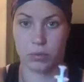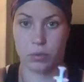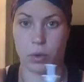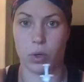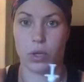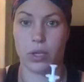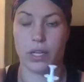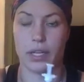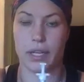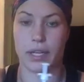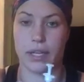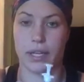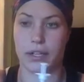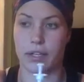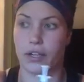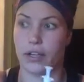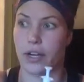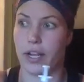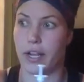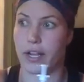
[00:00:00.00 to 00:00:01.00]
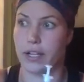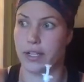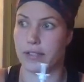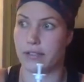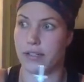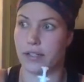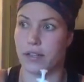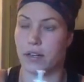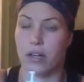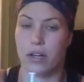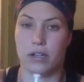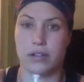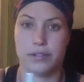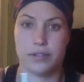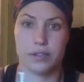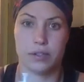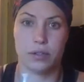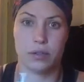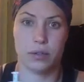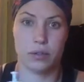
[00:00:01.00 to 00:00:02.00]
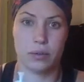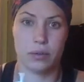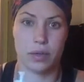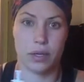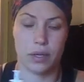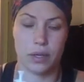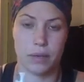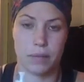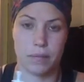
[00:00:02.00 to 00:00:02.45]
roll it in your hands. It'll also